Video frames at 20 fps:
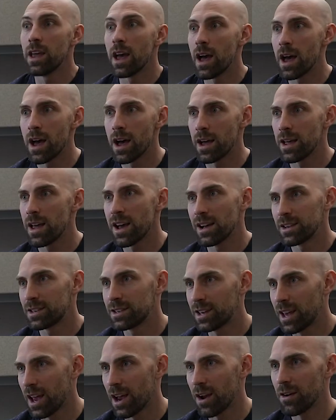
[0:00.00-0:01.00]
yeah, it's
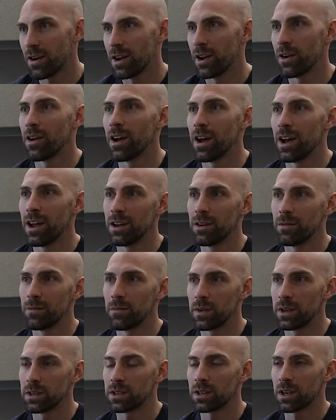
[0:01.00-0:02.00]
scary, right?
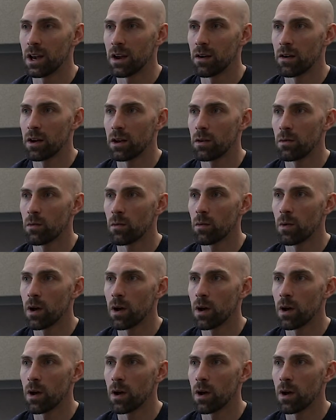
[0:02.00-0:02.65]
Yeah. It's scary.